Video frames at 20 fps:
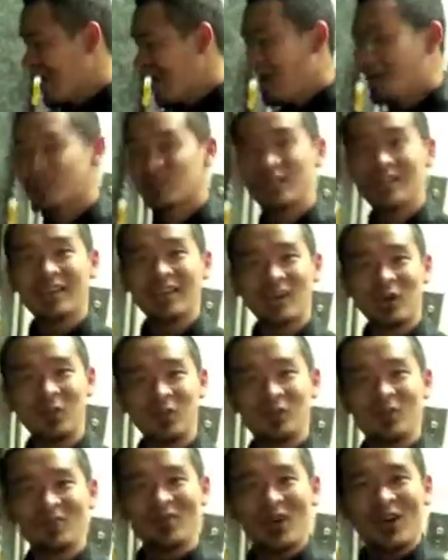Actually, oh,
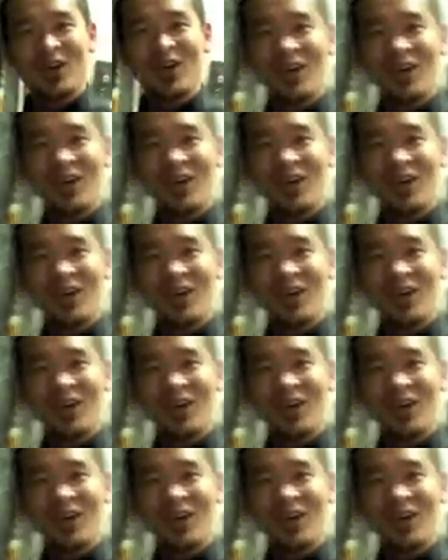there you